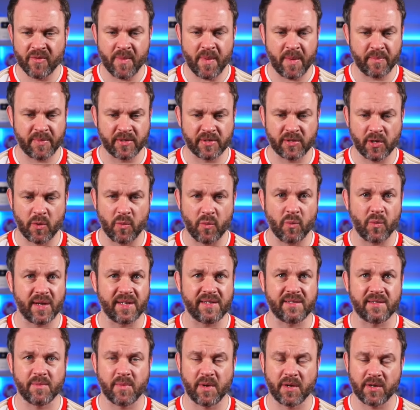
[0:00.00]
Remember, don't
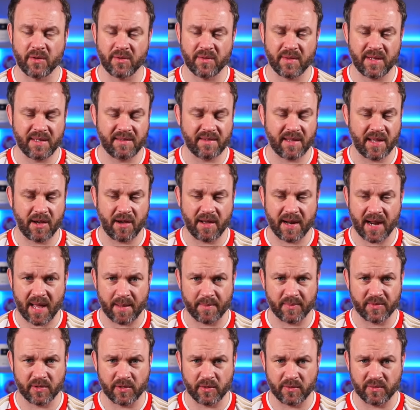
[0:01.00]
waste your money on these. They are an
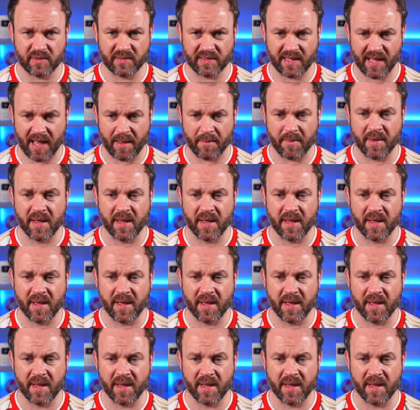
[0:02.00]
absolute scam.